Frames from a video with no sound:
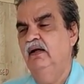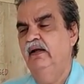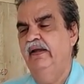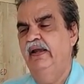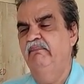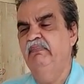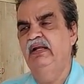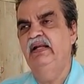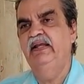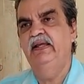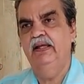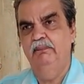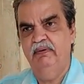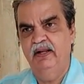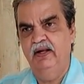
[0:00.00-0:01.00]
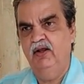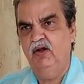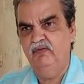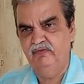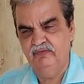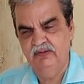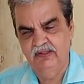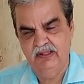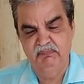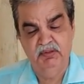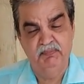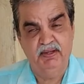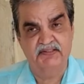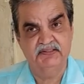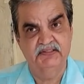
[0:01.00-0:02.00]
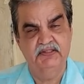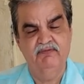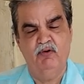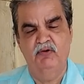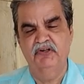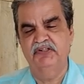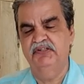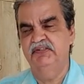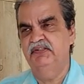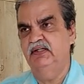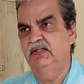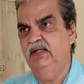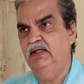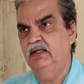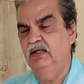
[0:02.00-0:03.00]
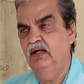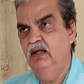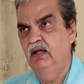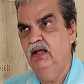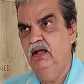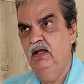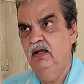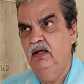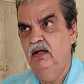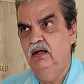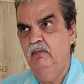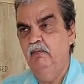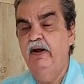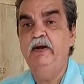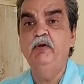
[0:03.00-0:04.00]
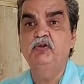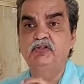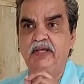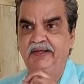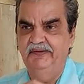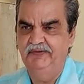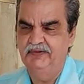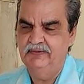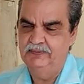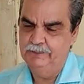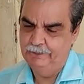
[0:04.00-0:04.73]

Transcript: Emily Abrera of the Raymond Magsaysay Foundation said that, where do you change?